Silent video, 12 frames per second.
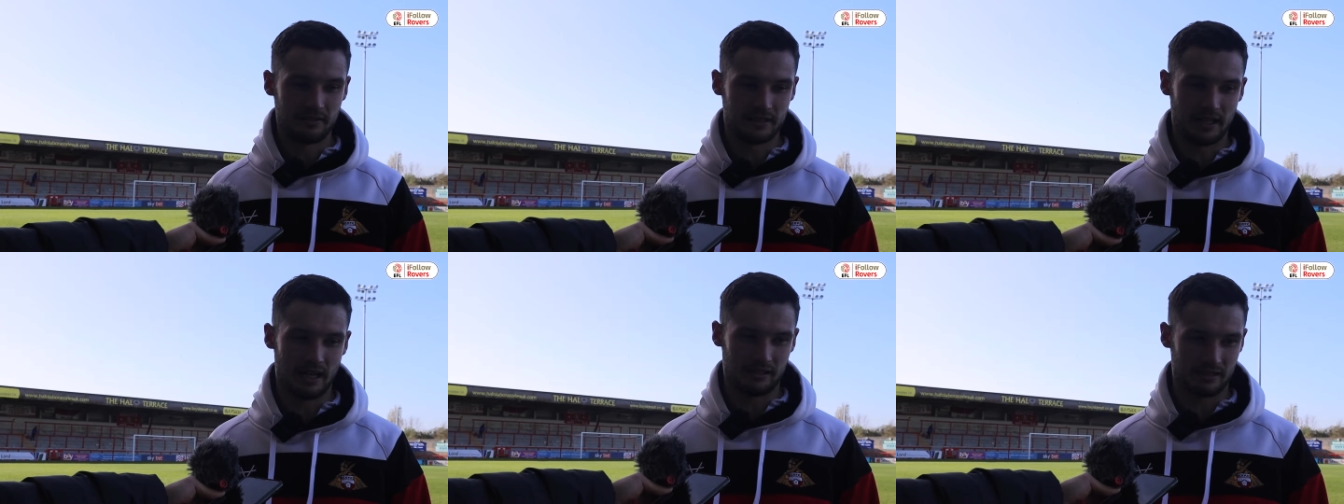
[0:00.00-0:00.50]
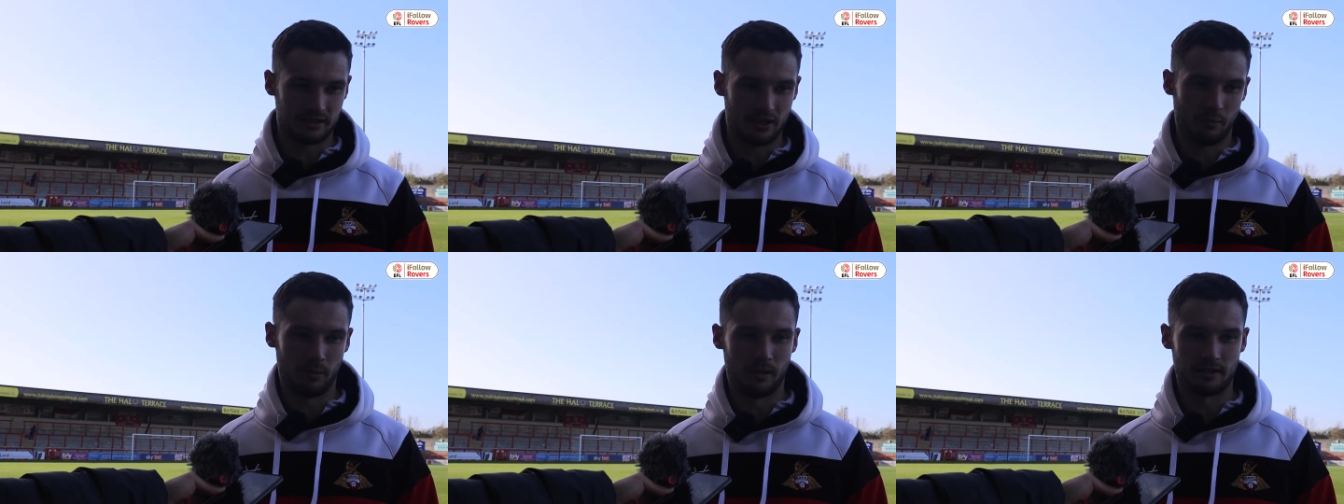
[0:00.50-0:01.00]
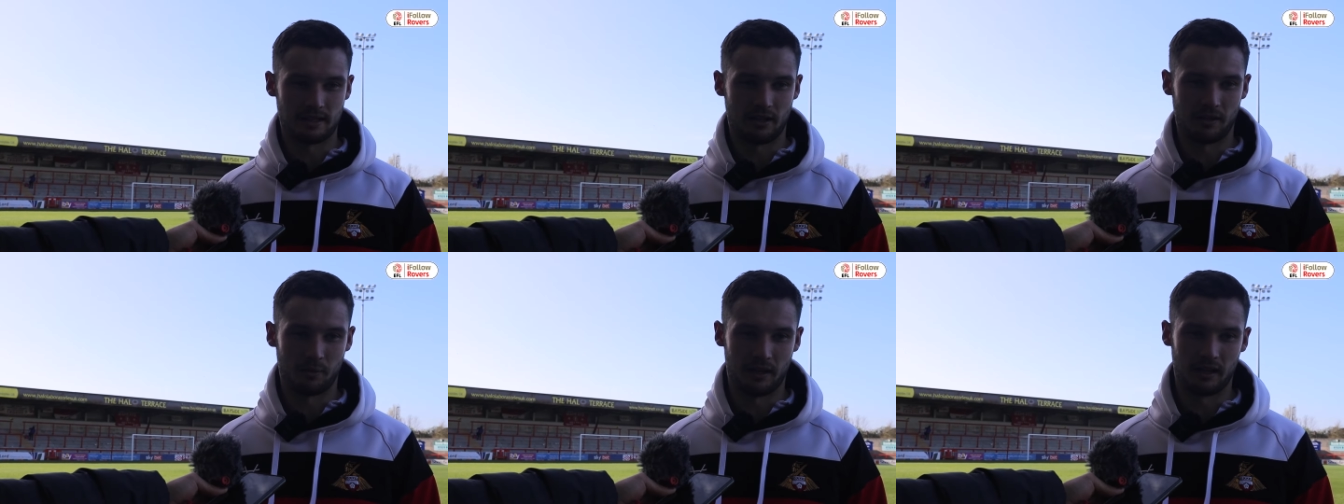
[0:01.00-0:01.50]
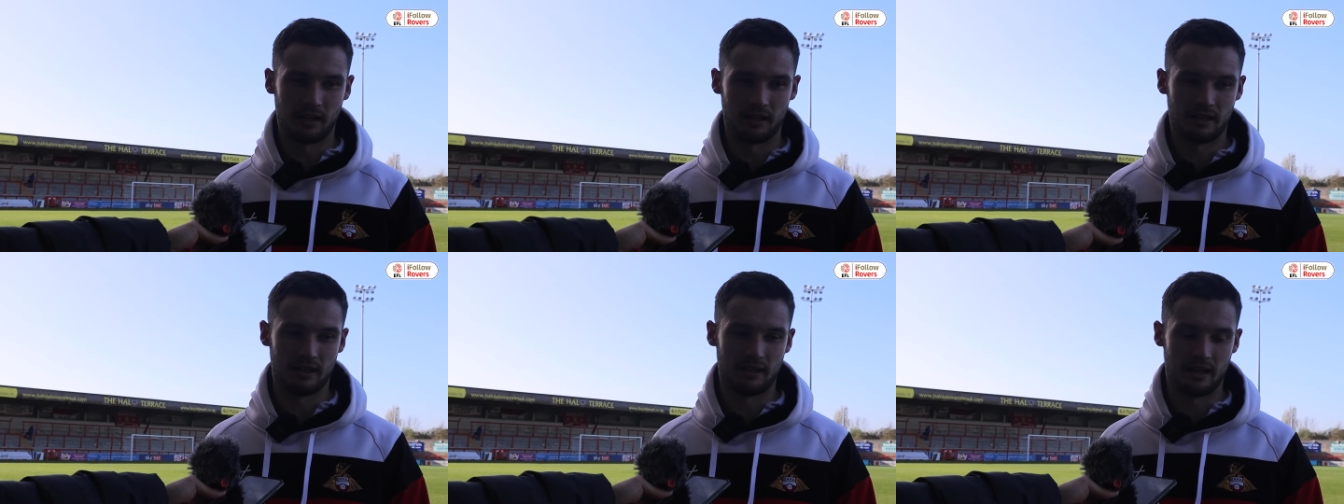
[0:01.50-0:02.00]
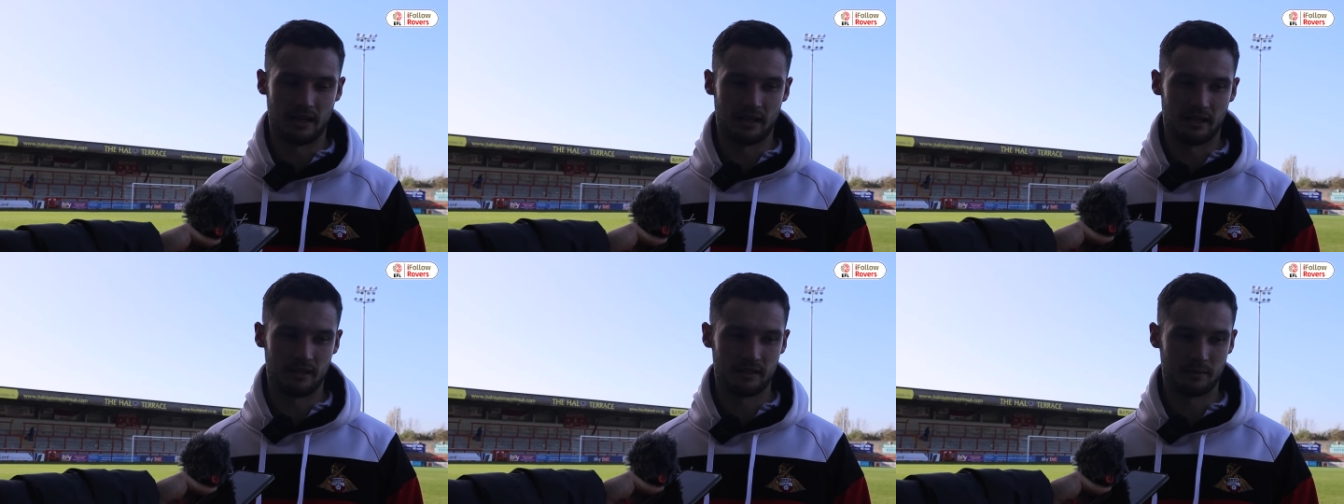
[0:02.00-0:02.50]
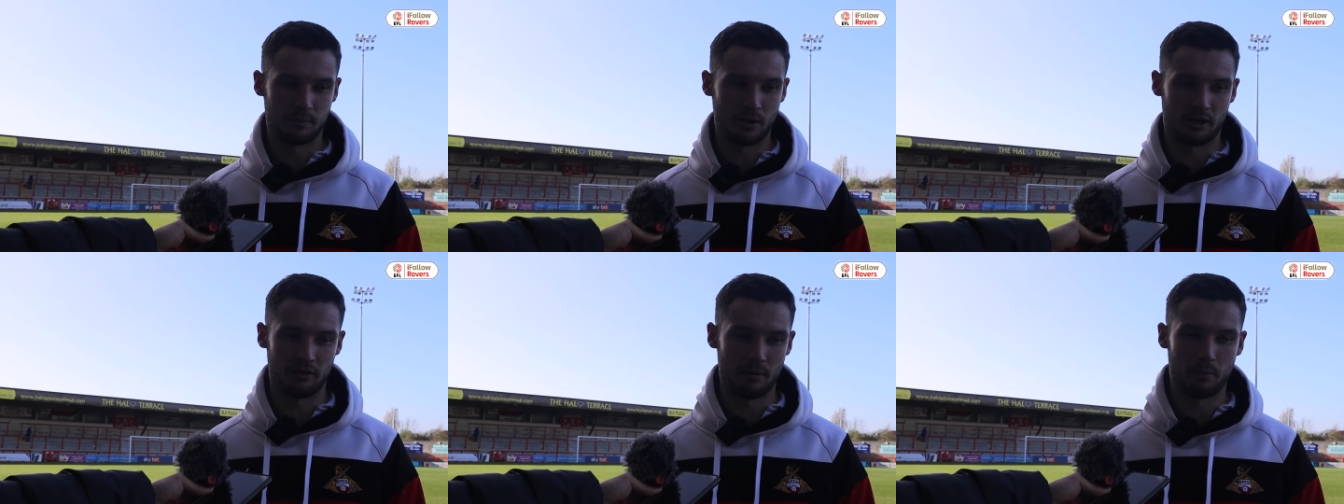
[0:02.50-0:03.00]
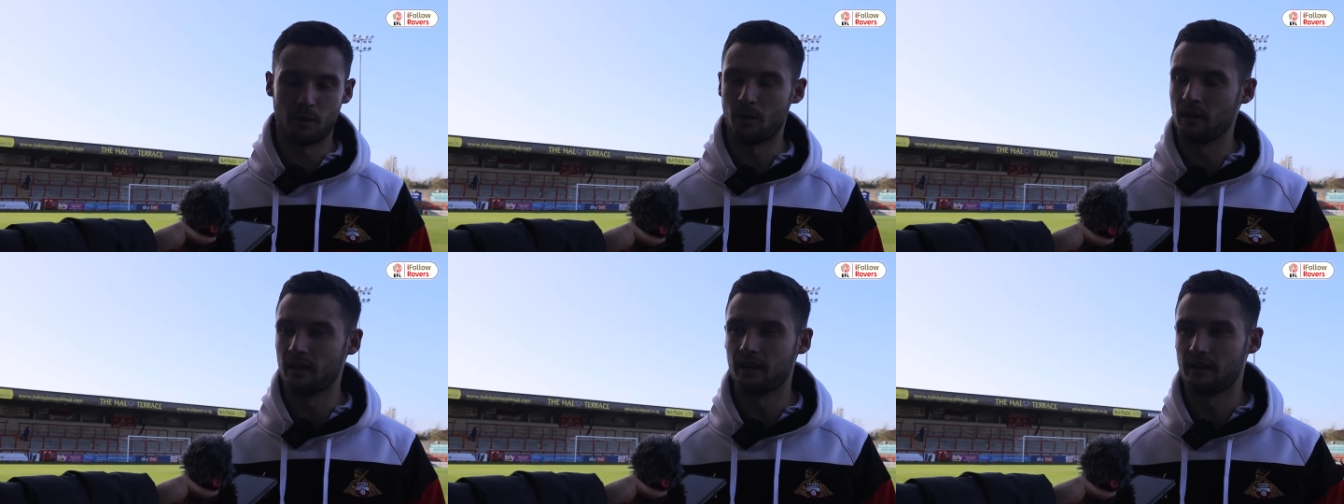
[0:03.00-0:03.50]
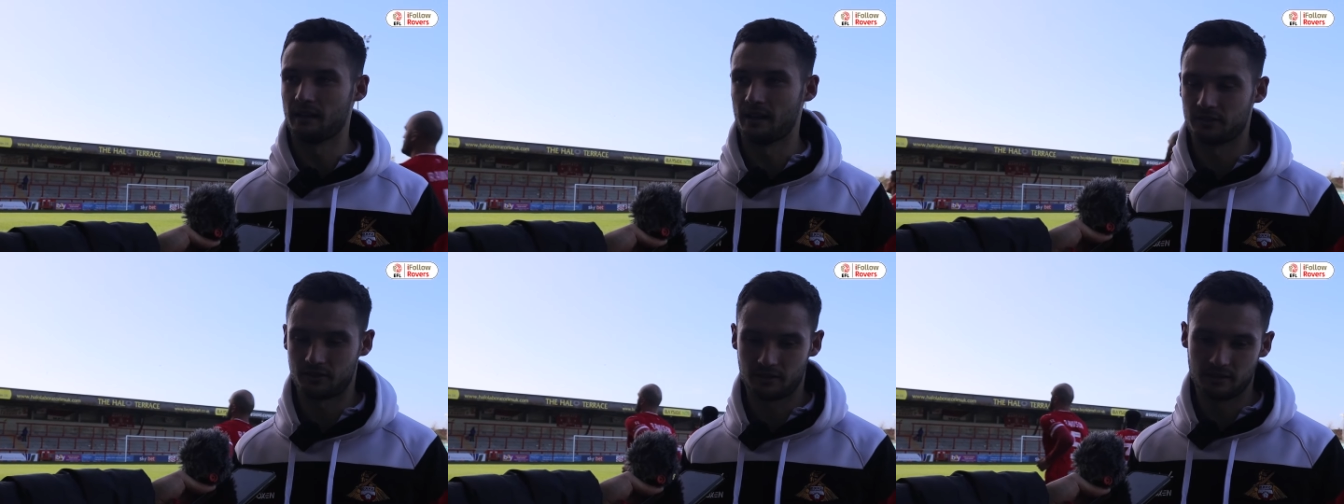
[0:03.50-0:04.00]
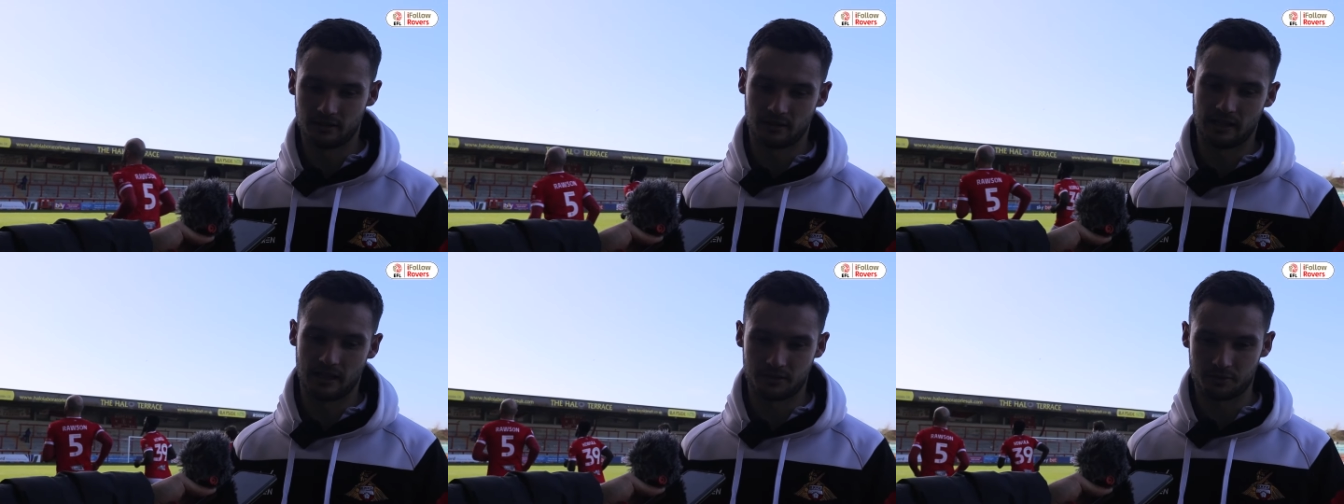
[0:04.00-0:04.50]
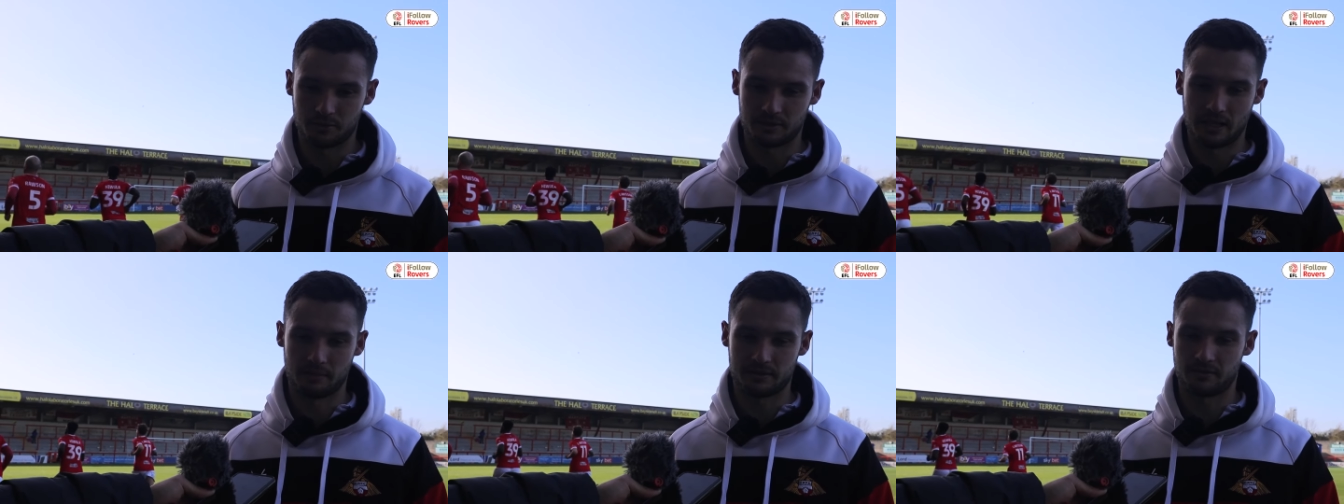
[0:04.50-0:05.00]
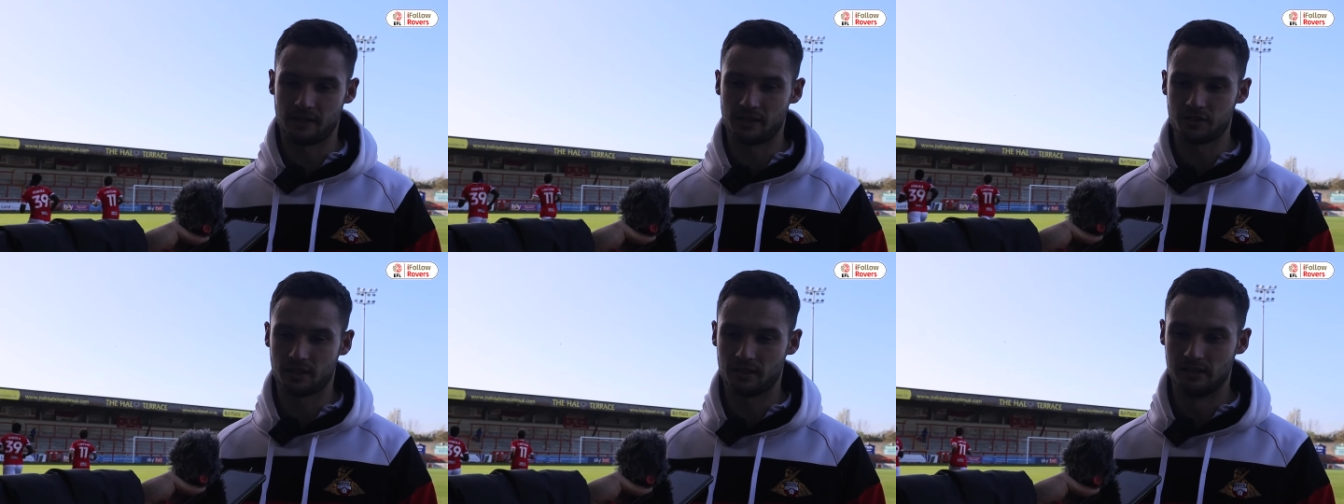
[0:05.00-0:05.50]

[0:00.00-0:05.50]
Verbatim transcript: see Hacks has got the ball down the wing and uh, put a great ball in and then luckily I just was able to finish it.